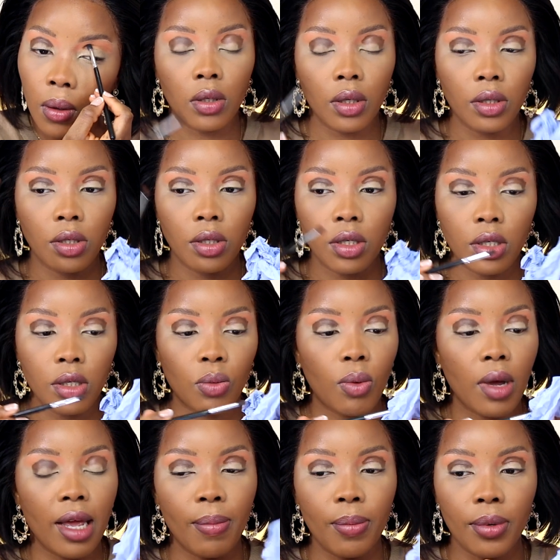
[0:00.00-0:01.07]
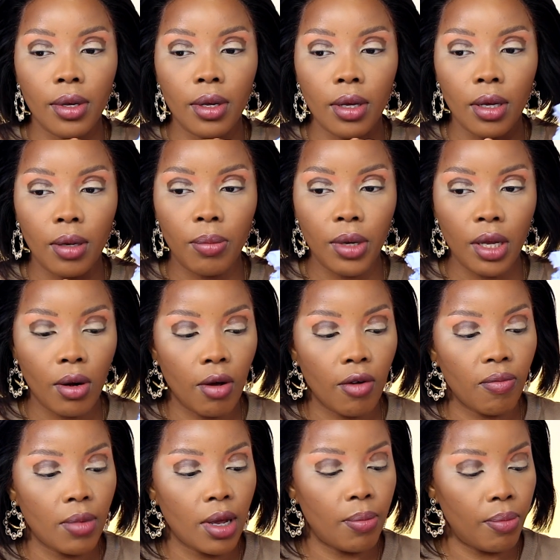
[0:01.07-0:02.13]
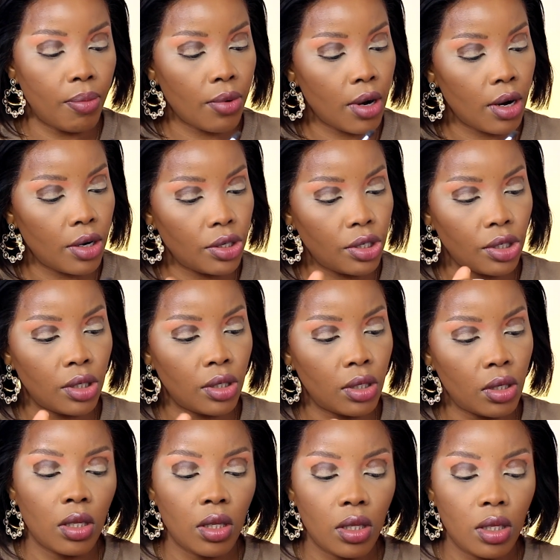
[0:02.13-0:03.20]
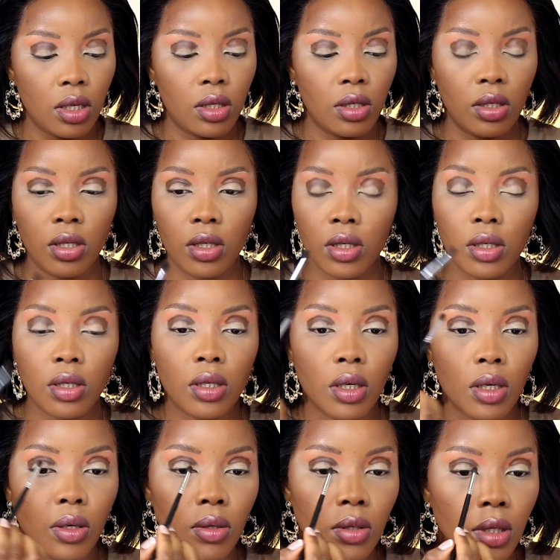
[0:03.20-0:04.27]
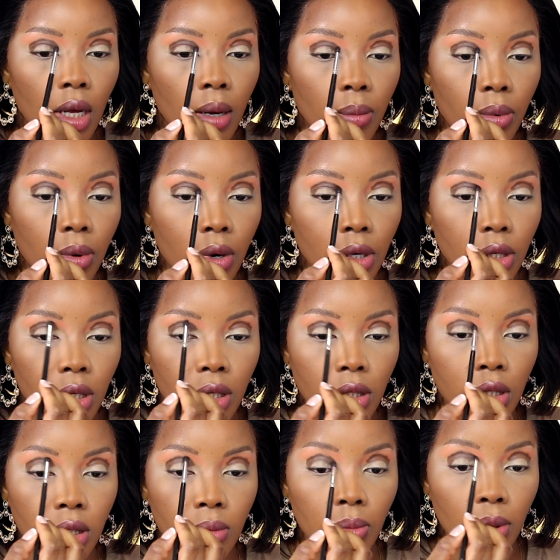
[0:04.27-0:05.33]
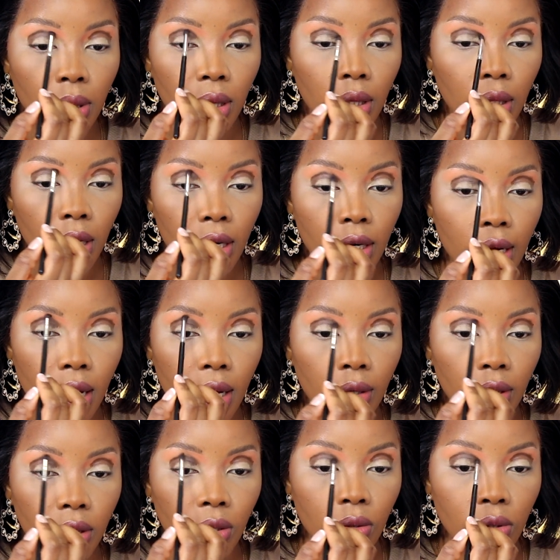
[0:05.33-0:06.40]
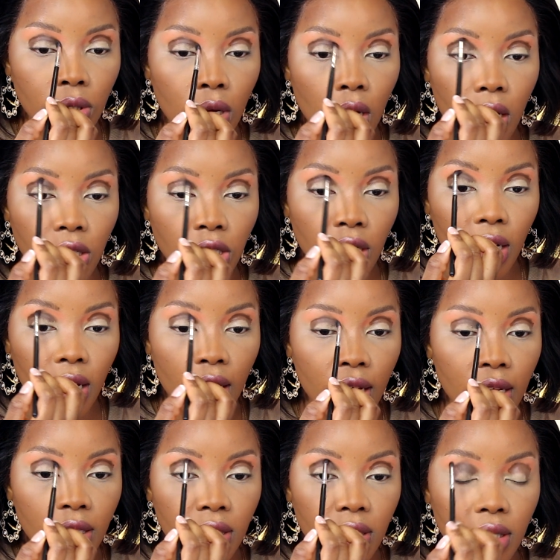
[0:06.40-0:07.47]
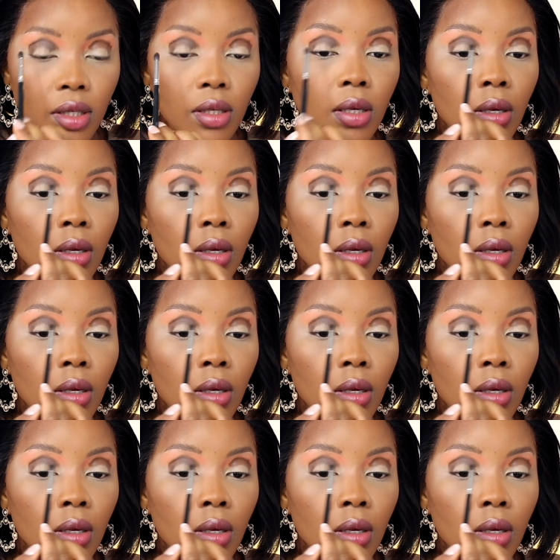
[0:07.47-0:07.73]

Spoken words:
you just wipe a bit off my brush, then just use that brush and just blend out those harsh lines